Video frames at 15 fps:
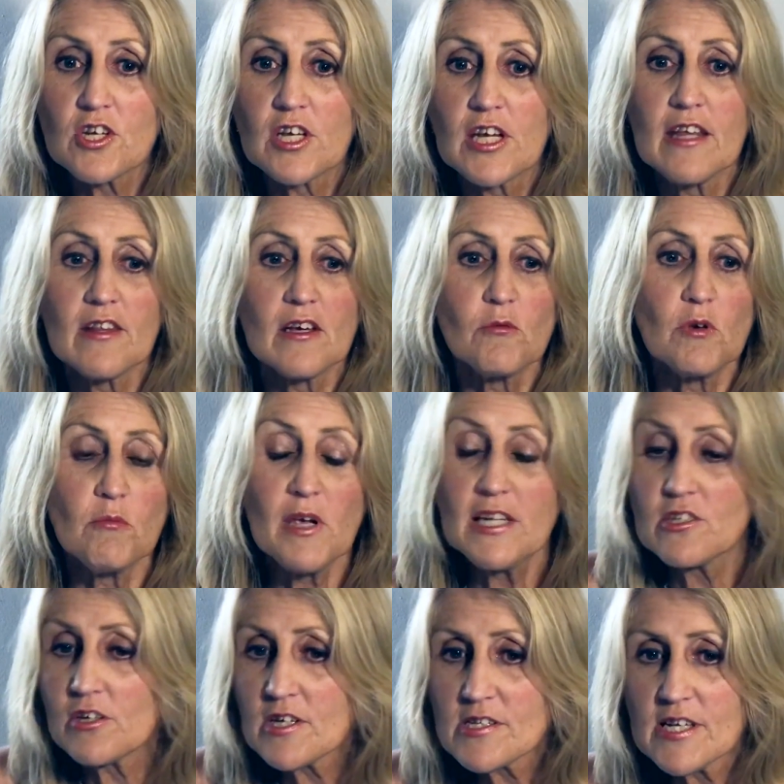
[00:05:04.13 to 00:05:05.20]
together. We
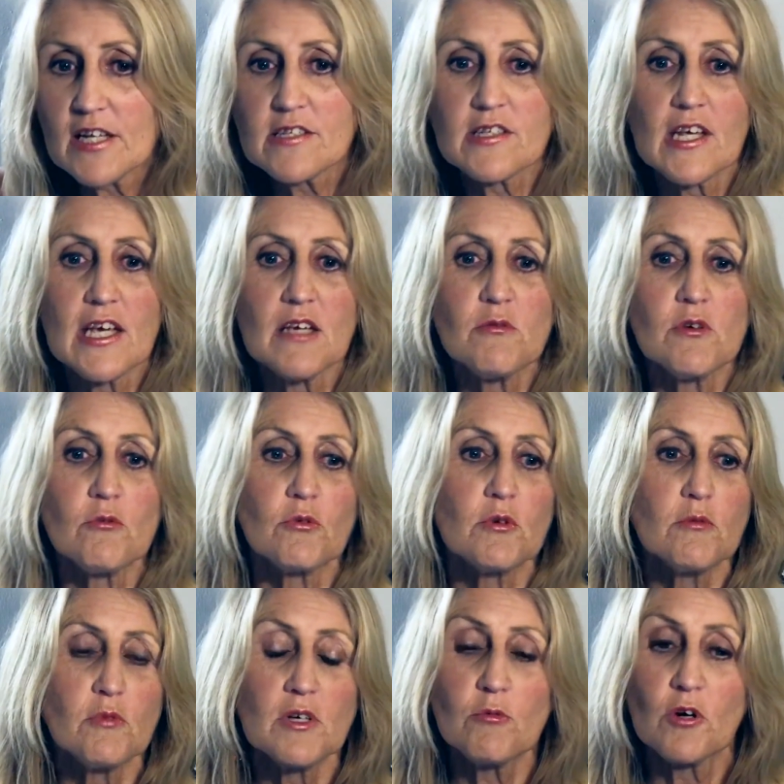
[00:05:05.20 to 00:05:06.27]
meet on a Saturday.
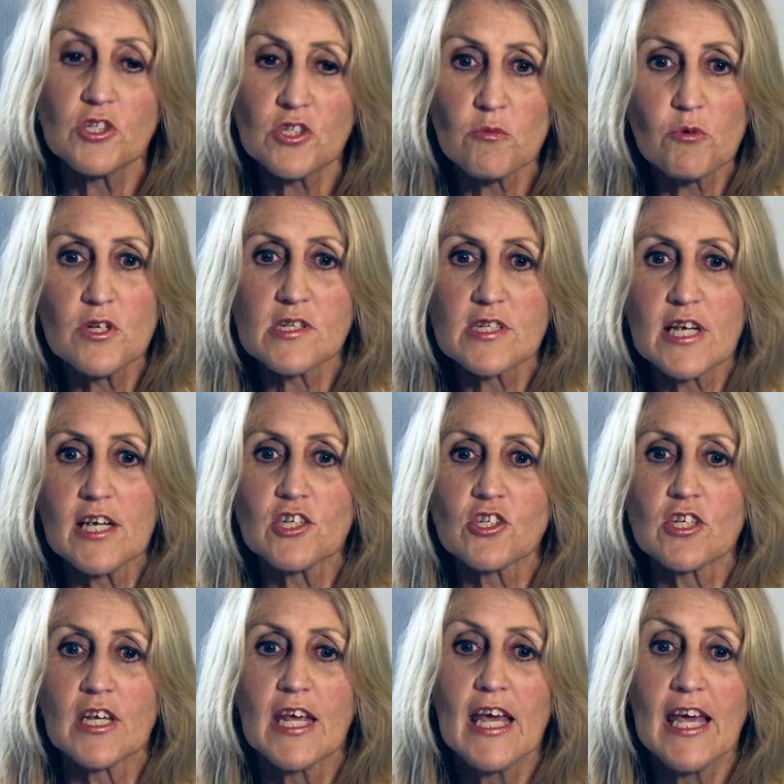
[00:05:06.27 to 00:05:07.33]
We watch the
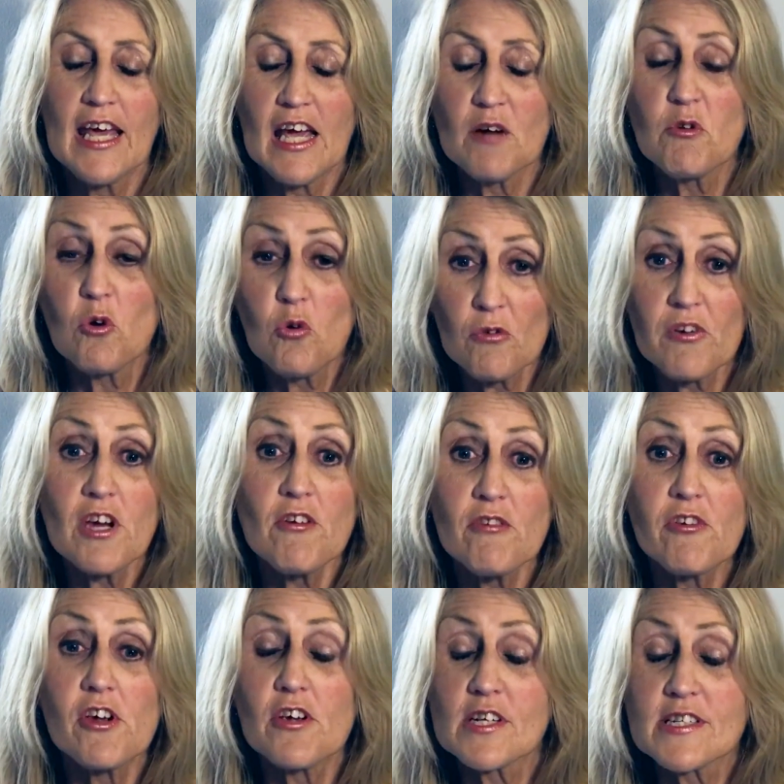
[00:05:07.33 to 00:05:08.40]
presentation. And we're all very,
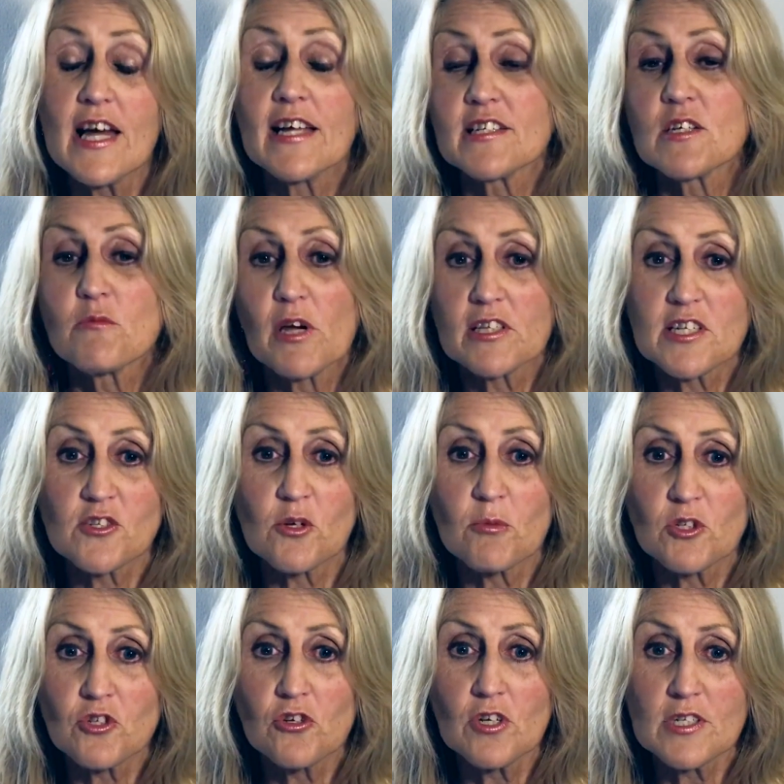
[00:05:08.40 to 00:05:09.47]
very excited about this
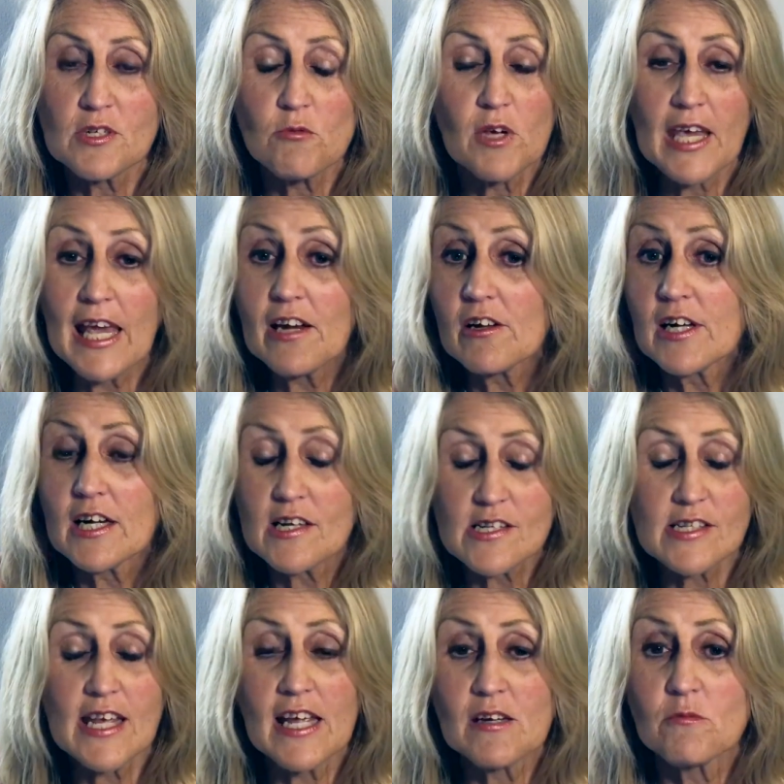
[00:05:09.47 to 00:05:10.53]
opportunity. We cannot
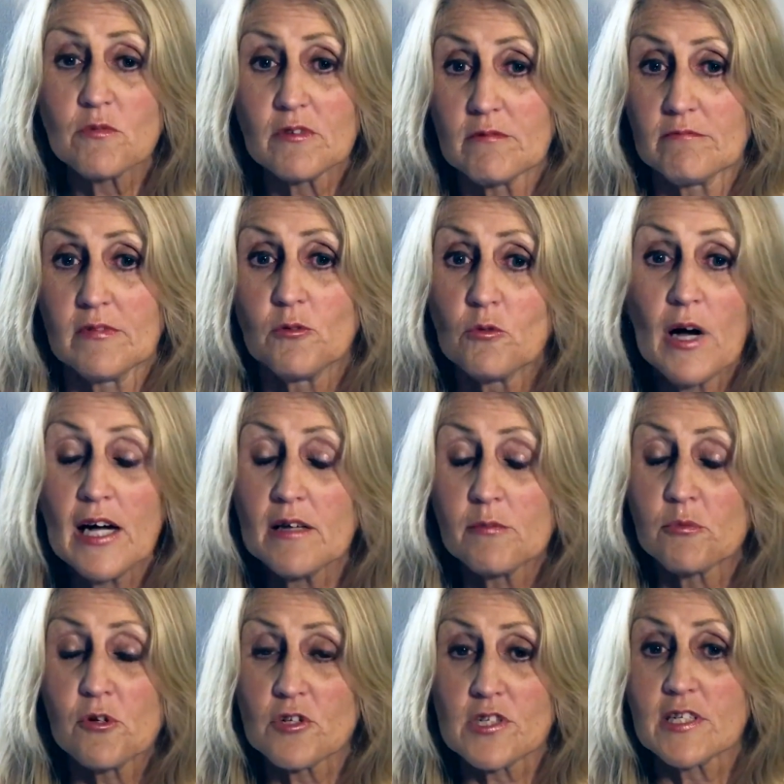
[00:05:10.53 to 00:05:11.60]
understand why
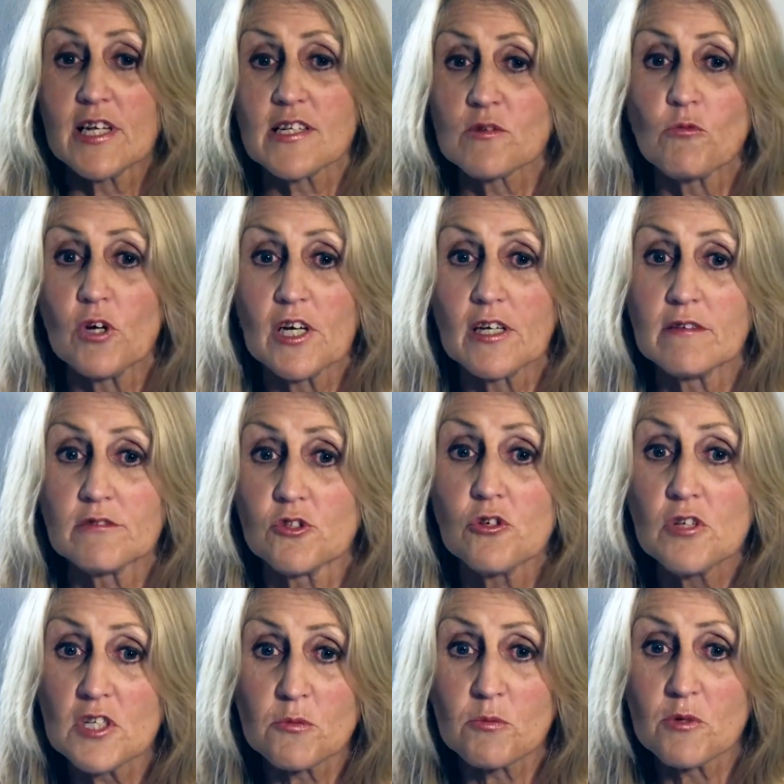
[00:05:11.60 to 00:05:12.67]
a person doesn't want to
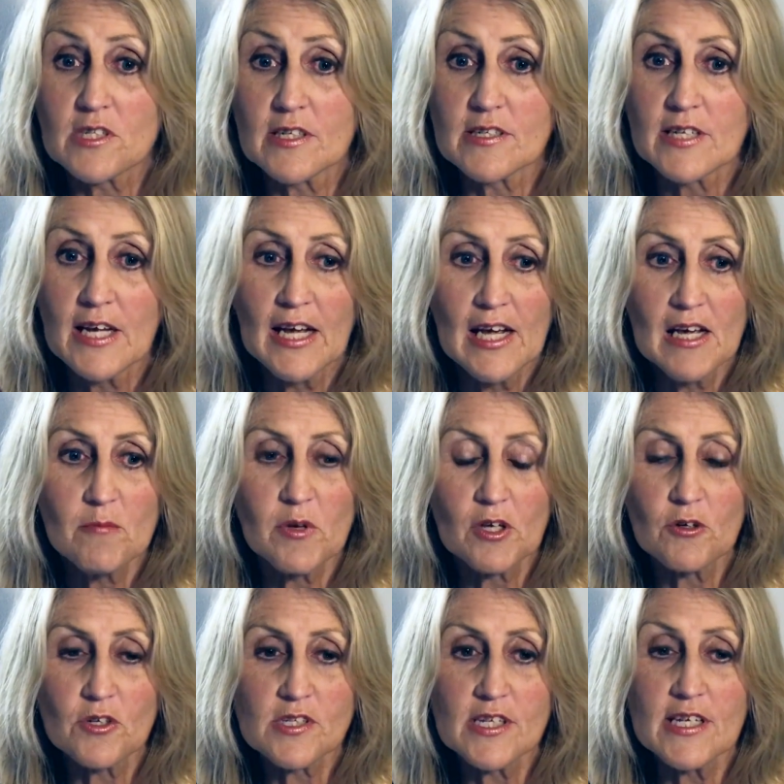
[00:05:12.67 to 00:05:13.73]
do this business,
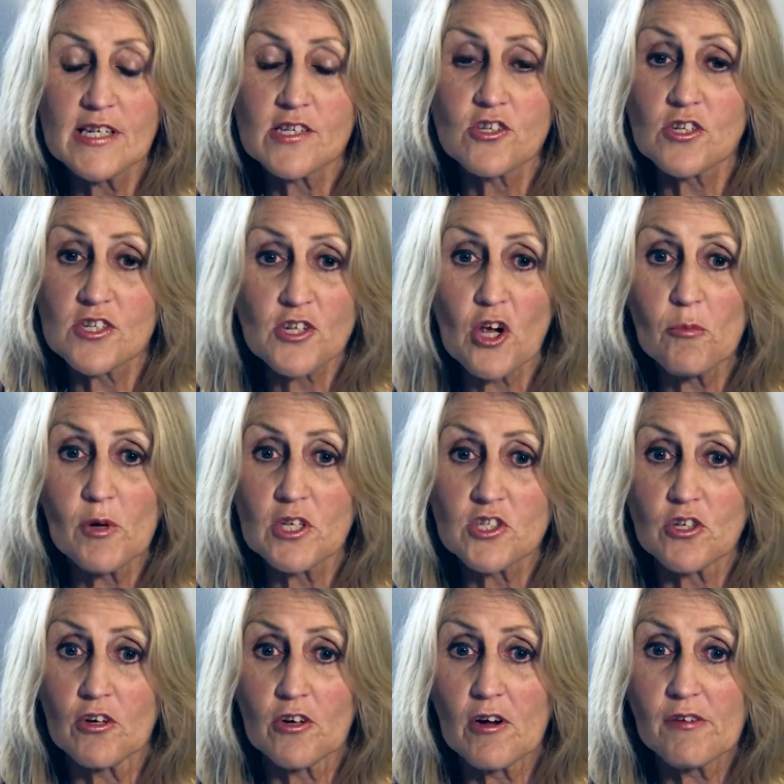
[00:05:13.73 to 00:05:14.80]
because there is just so
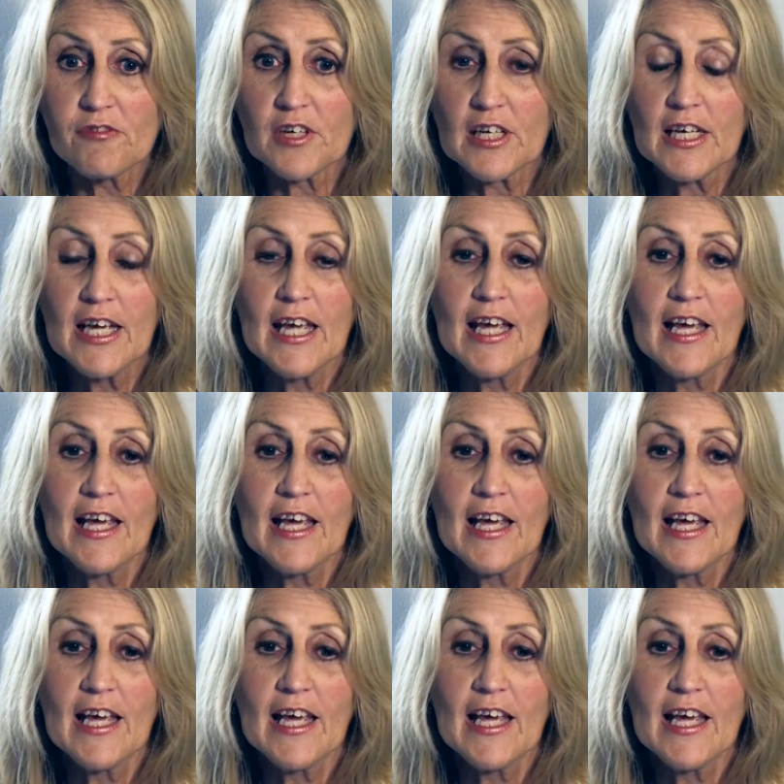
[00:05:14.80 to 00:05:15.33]
much on offer.